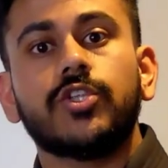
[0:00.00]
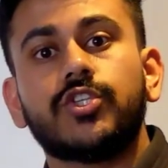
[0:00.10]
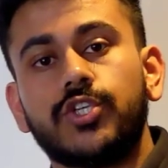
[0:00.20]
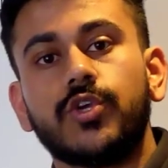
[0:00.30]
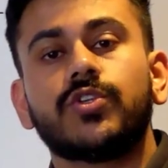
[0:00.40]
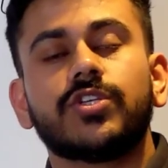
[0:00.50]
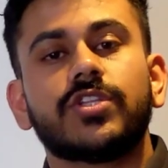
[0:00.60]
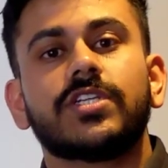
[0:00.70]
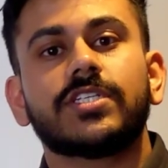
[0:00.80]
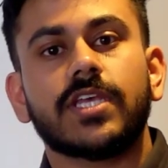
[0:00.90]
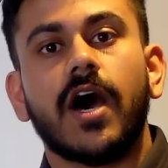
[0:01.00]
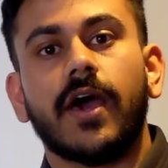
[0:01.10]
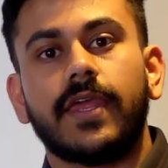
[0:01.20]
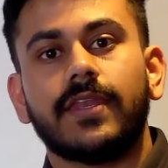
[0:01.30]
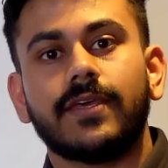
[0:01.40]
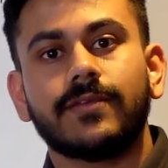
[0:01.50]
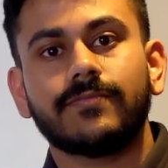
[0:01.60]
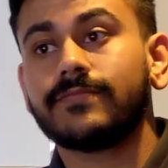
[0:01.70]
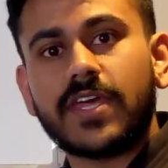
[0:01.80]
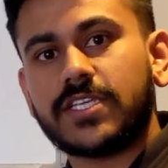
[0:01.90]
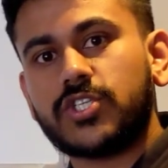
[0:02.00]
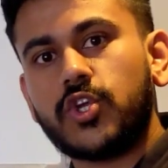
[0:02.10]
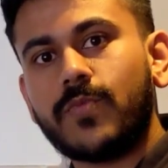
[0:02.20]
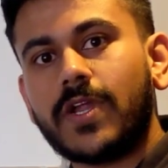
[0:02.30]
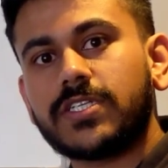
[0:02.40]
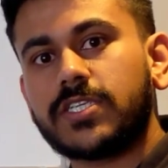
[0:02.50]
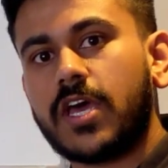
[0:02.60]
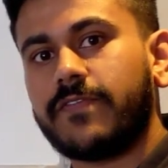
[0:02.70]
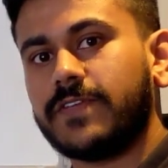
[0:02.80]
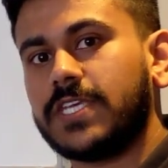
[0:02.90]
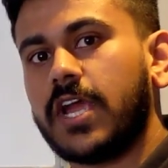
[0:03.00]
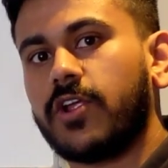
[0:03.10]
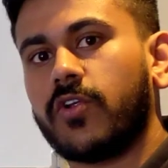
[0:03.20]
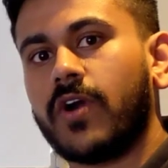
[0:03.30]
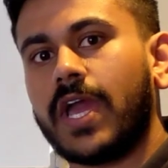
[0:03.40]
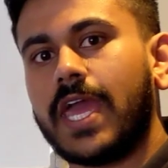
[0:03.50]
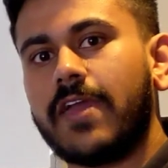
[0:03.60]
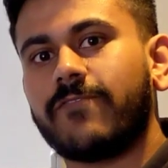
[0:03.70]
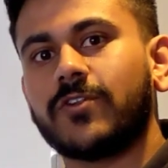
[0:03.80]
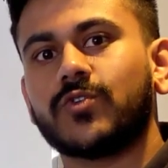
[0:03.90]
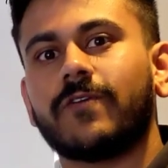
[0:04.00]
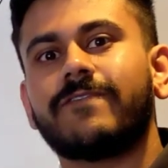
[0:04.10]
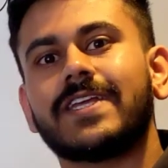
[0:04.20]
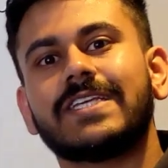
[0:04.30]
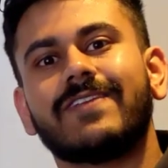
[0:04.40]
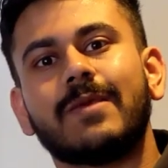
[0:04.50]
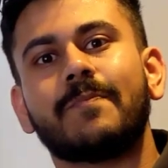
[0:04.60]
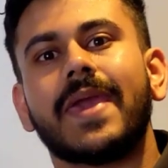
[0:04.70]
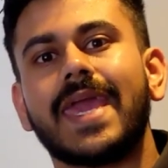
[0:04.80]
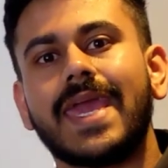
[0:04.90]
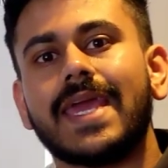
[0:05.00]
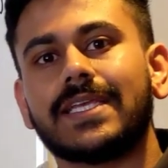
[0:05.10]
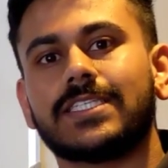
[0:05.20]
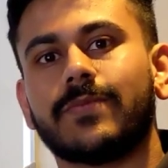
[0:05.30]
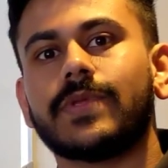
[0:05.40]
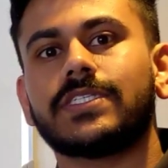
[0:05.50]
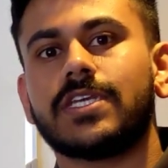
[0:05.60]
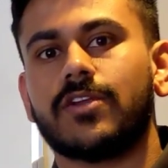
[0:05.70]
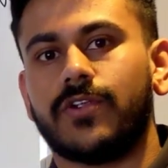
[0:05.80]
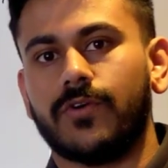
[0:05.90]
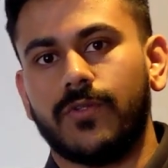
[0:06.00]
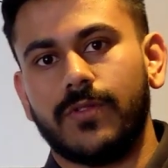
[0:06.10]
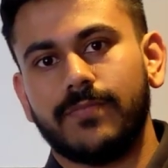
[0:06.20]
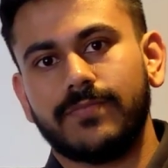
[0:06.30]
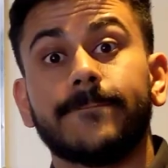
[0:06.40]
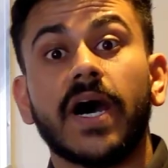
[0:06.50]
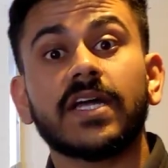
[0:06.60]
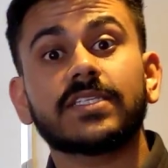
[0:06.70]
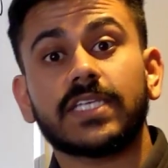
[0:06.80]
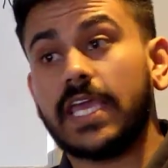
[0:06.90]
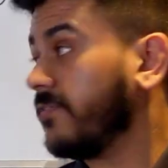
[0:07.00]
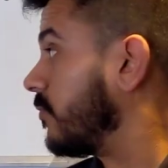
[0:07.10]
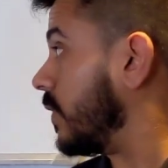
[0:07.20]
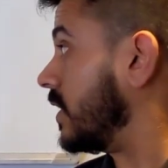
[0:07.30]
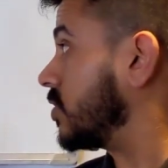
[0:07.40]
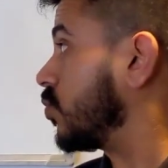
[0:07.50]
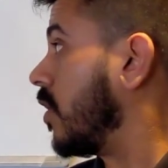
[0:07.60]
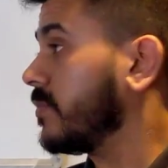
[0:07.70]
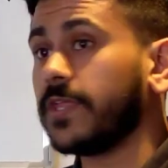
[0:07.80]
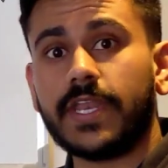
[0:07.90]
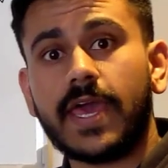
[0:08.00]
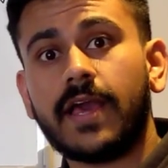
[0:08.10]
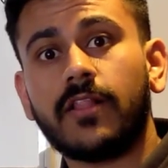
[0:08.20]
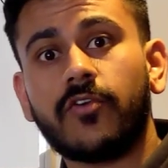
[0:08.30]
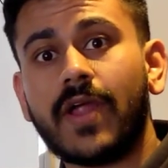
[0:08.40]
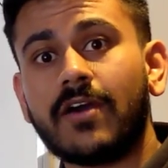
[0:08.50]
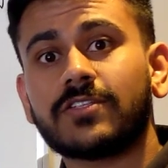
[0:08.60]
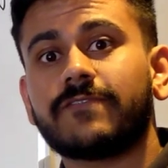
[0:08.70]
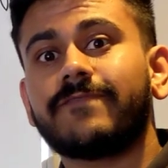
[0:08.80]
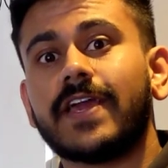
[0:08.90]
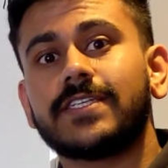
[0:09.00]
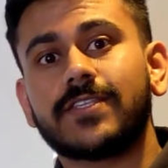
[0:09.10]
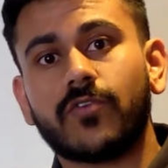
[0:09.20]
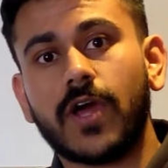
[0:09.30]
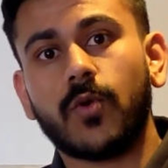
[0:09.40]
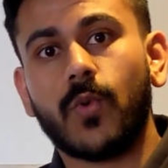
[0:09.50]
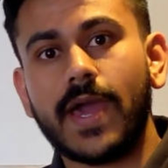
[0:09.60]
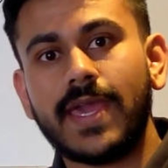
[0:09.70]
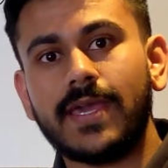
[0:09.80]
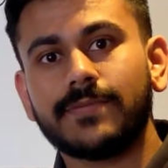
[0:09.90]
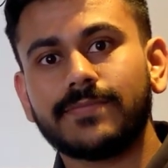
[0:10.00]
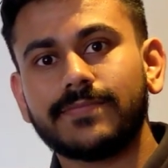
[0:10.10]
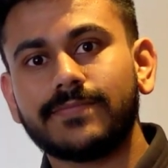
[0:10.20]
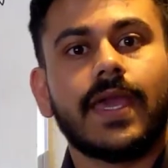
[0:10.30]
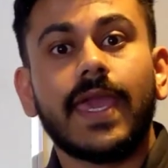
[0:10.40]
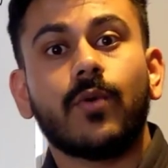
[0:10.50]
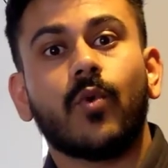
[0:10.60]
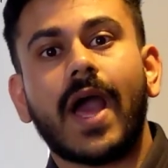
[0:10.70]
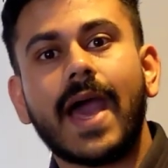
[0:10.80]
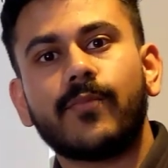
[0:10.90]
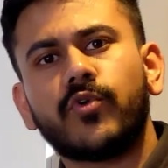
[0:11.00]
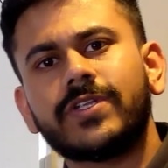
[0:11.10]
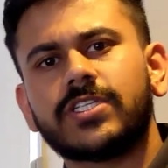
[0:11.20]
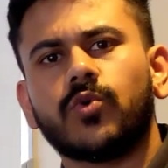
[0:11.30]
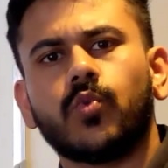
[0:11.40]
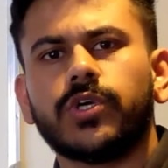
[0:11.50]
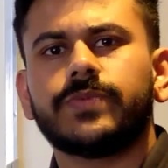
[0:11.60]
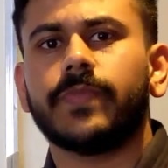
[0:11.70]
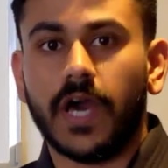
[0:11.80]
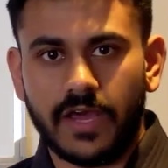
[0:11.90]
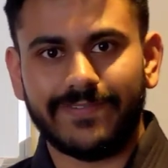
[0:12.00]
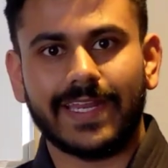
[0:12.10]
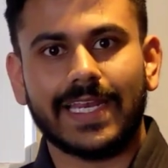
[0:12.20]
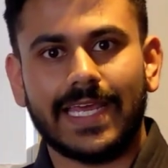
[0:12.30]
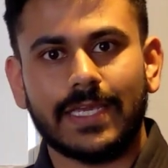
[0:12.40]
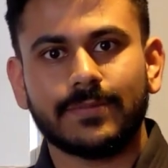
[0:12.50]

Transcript: Due to the design, there's too much surface area right here for it to effectively pierce the material. But if we swap the nail around to face the right way, it will hammer into the wood perfectly.